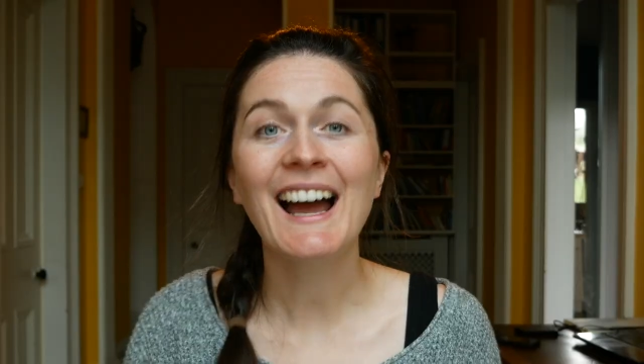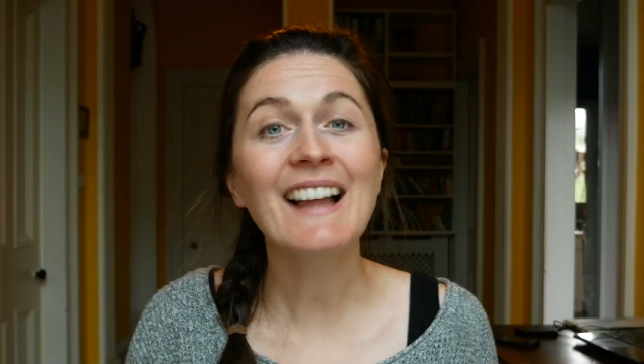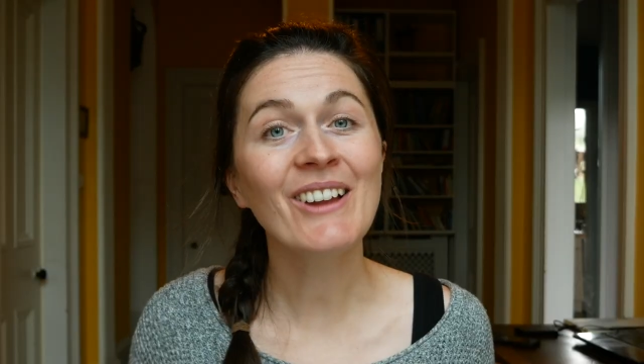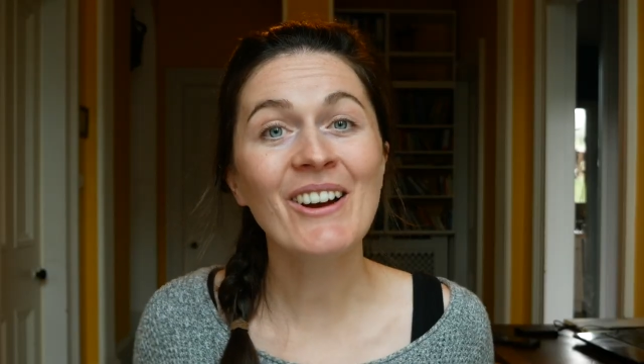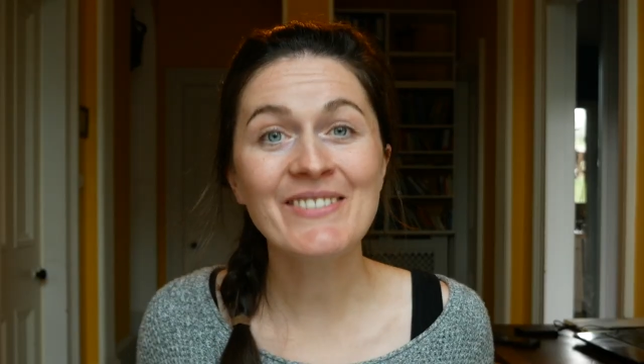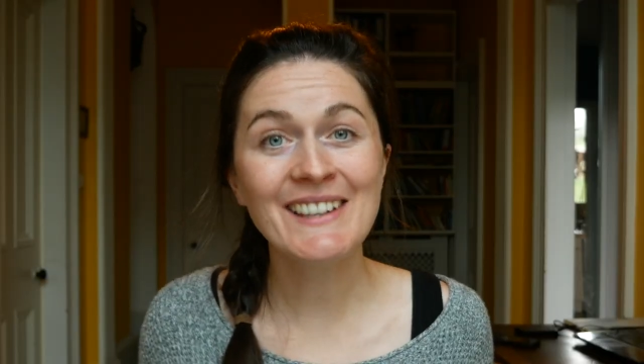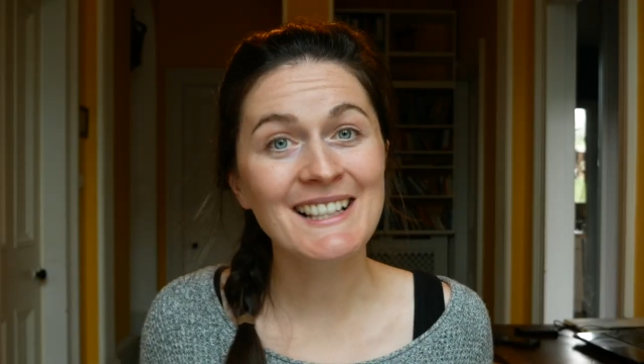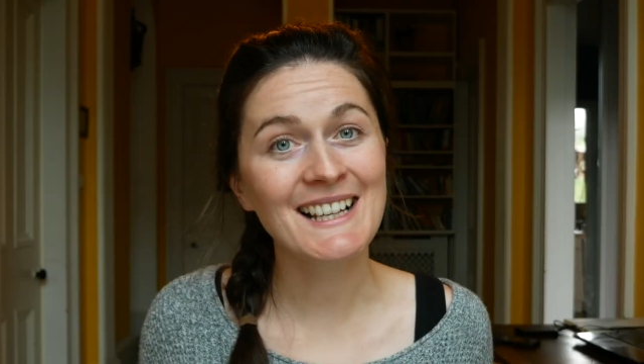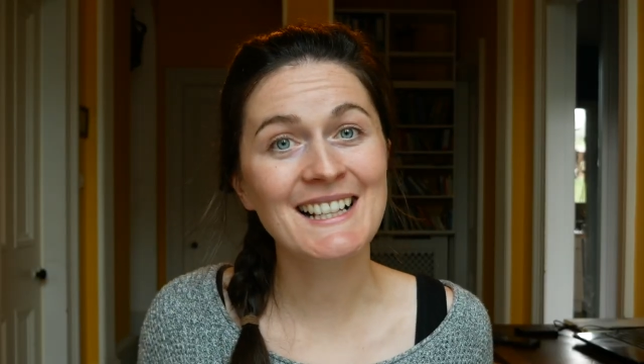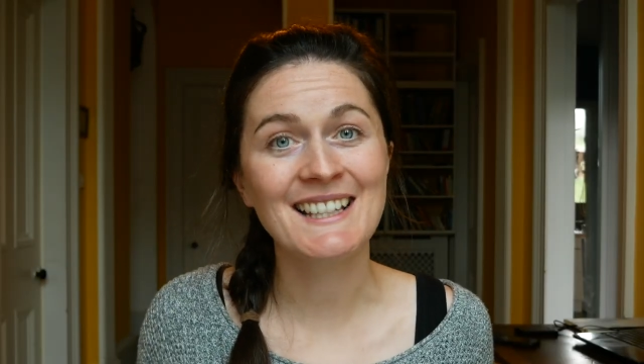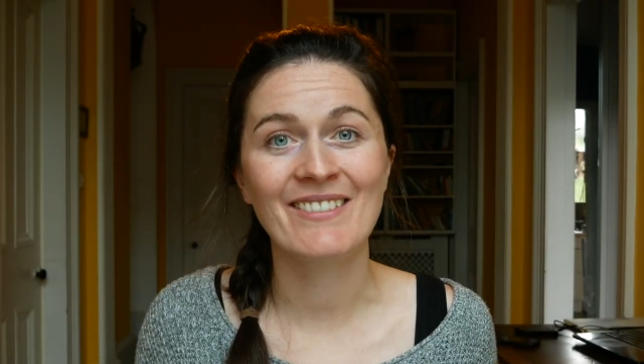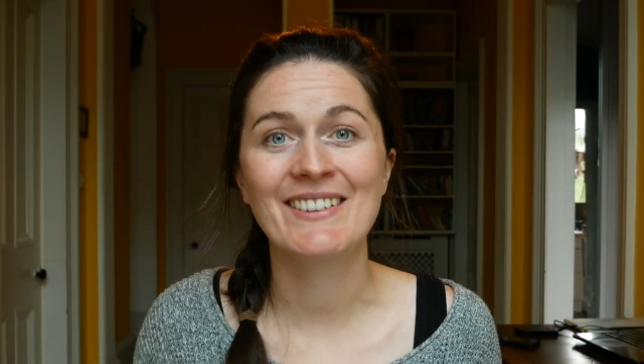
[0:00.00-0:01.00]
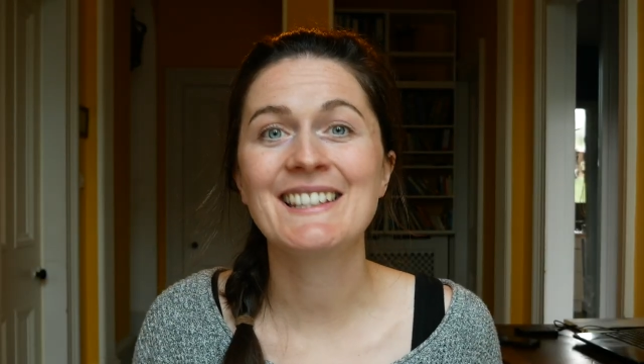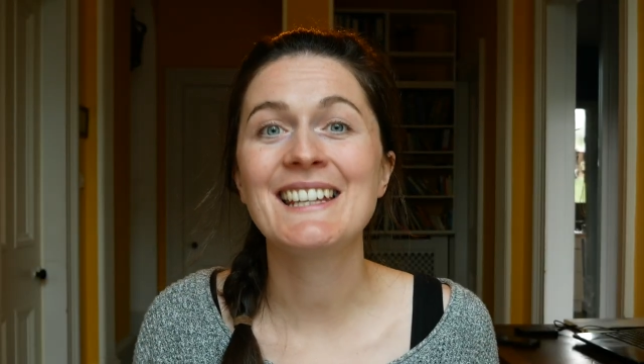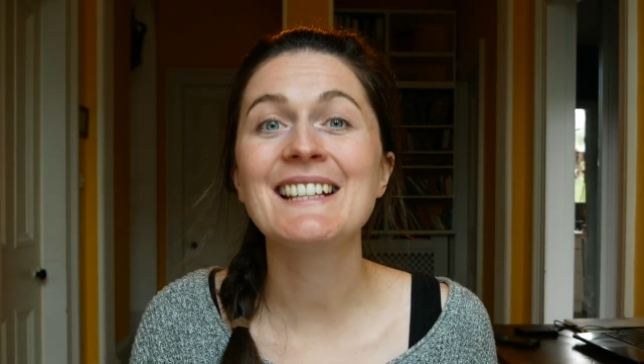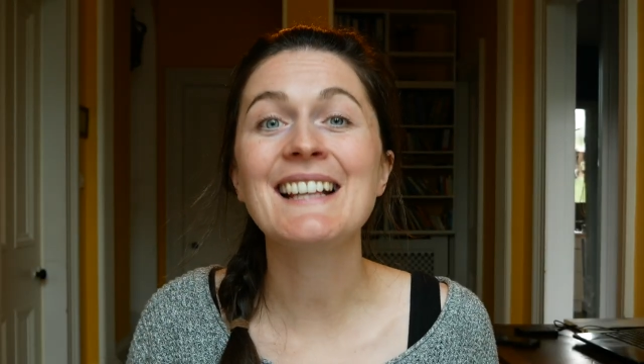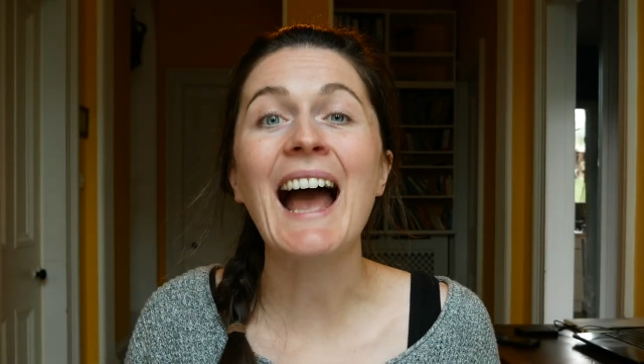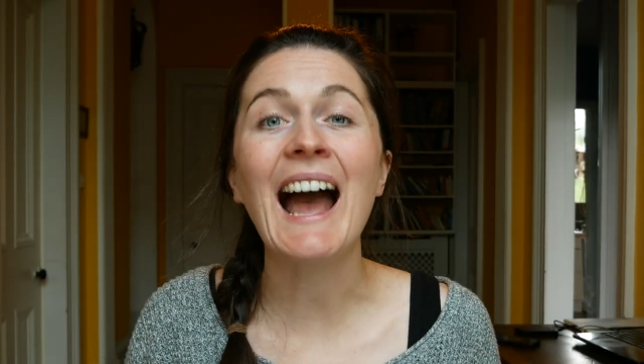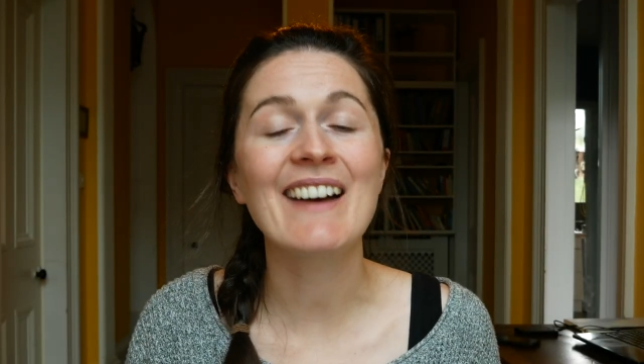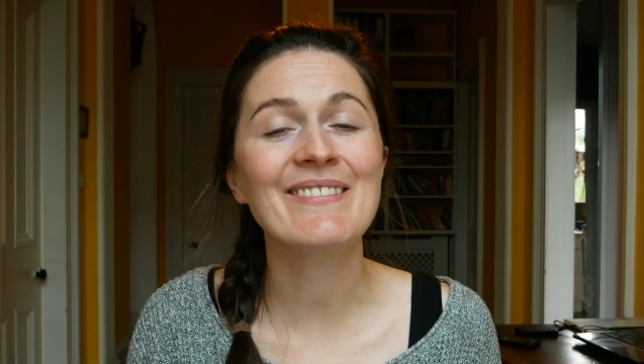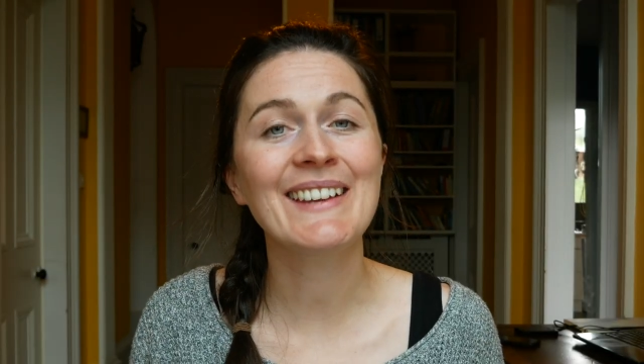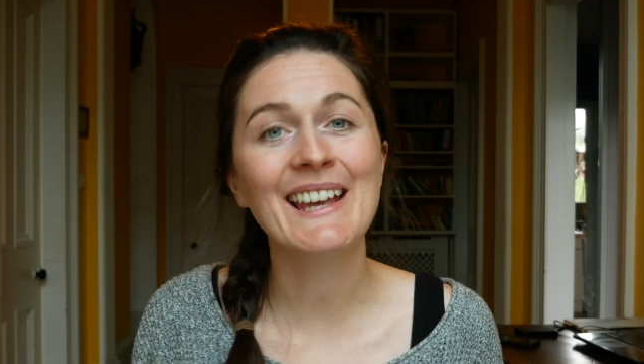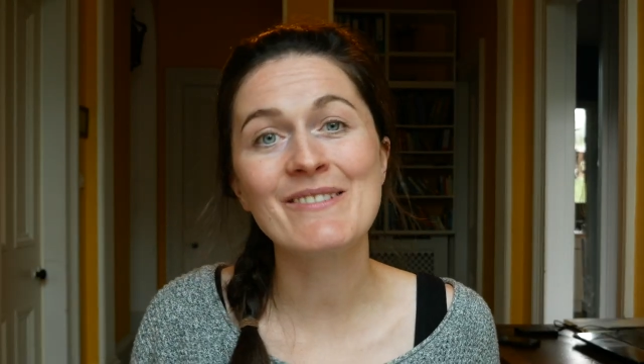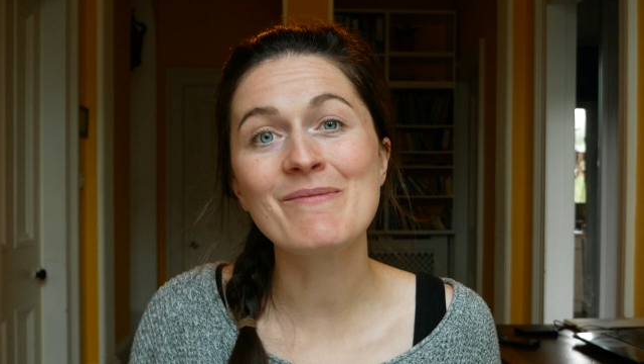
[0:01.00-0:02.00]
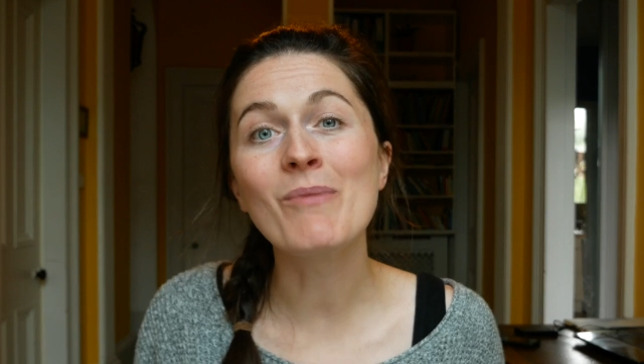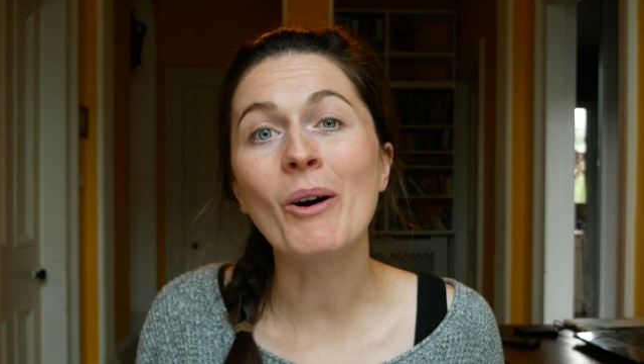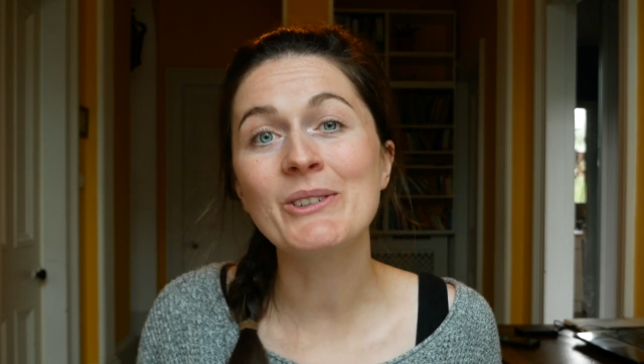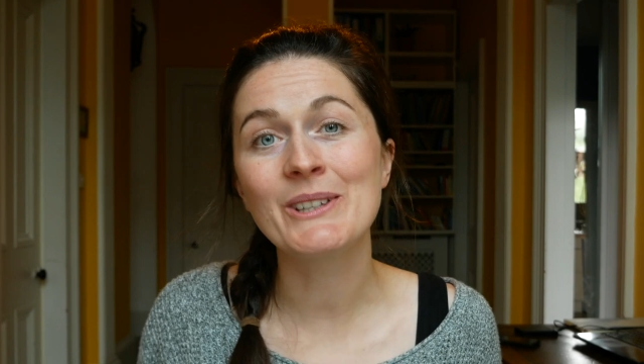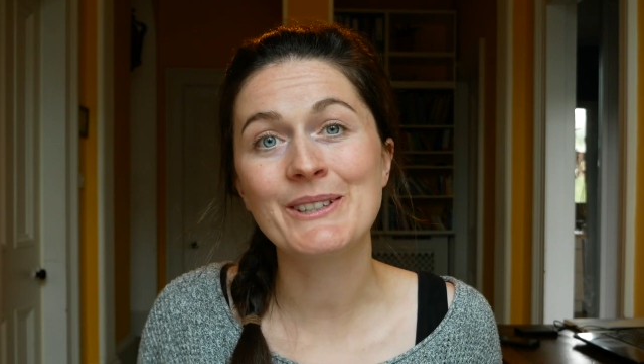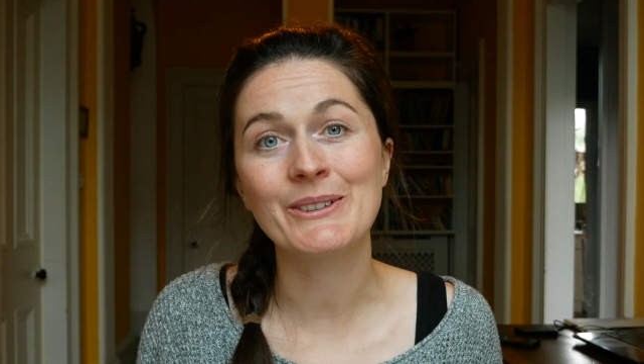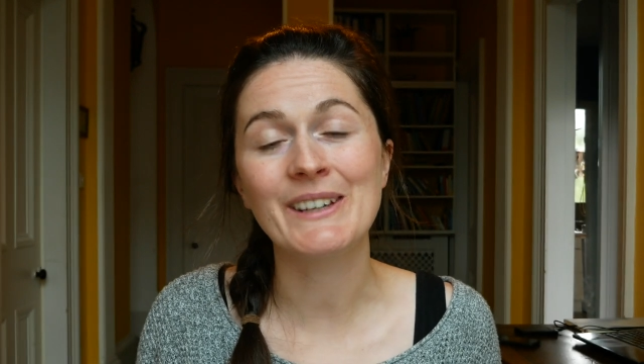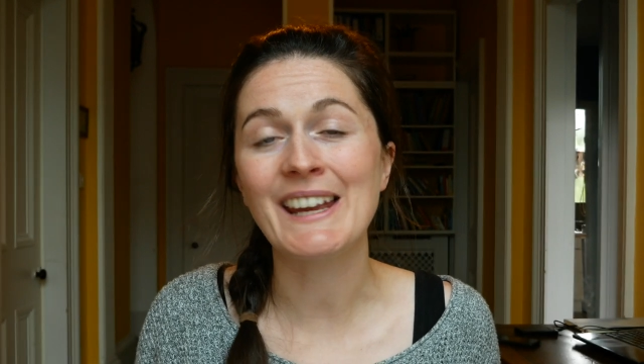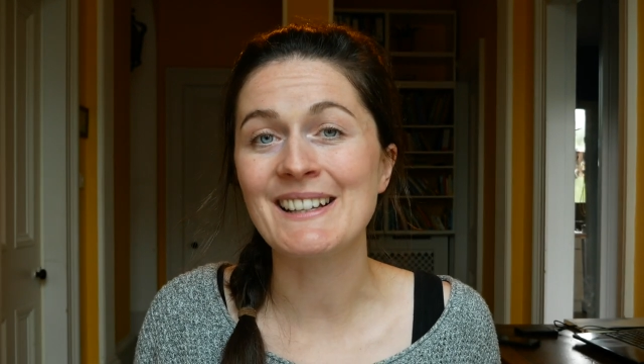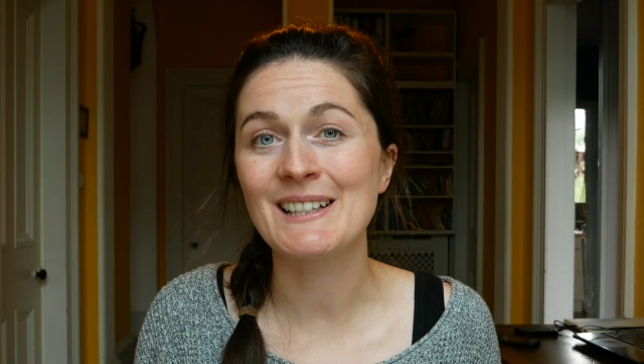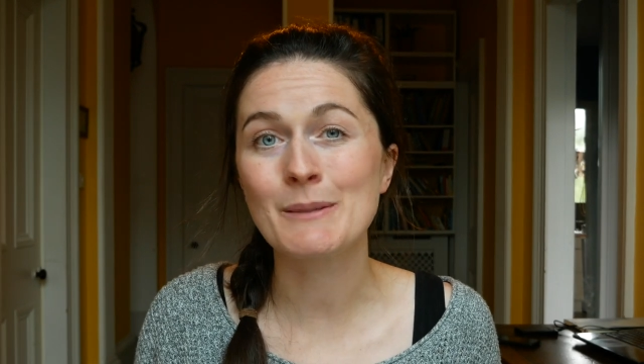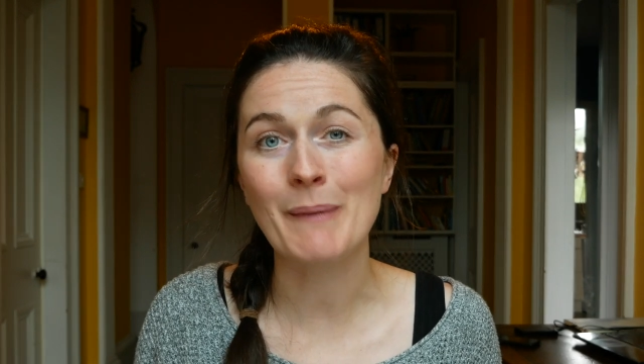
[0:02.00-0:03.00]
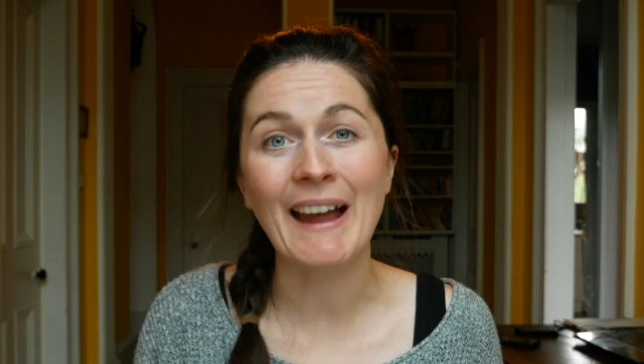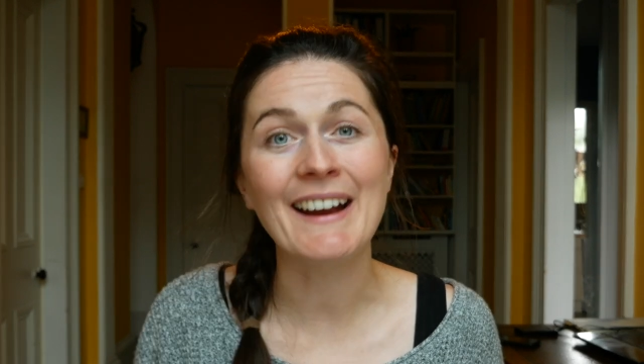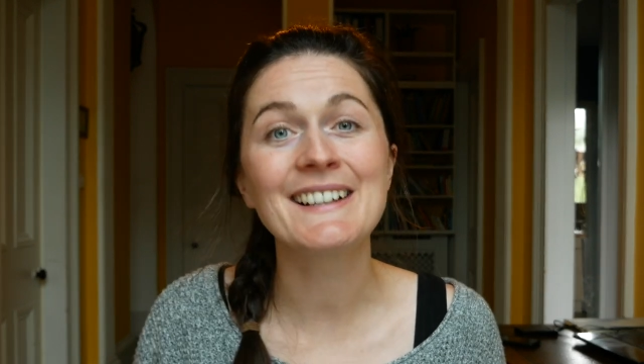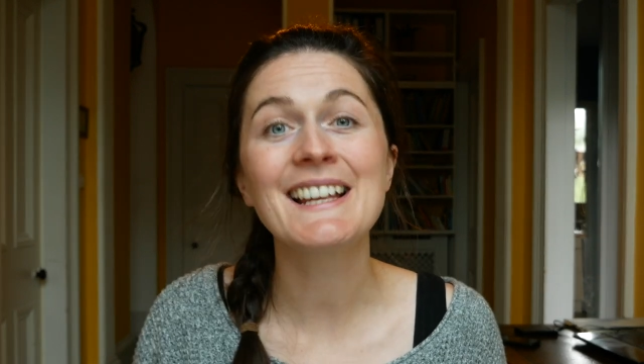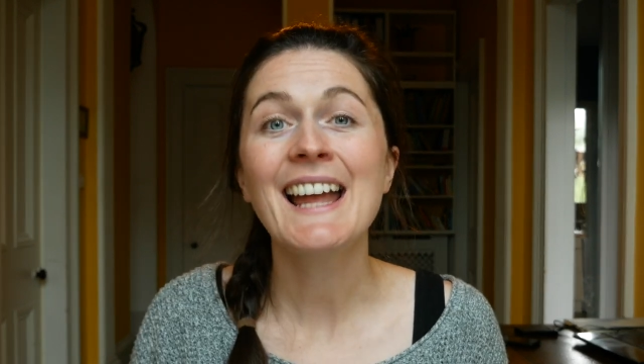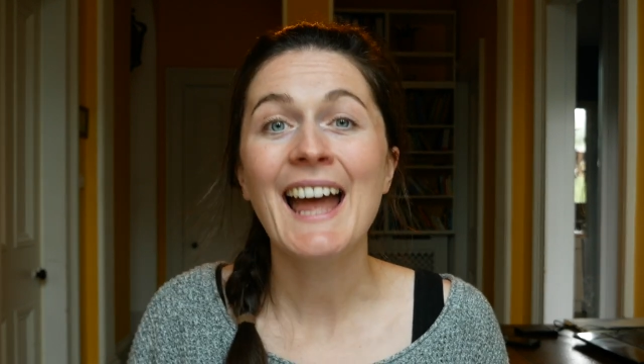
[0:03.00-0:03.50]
A lot of these activities have been kind of Montessori inspired,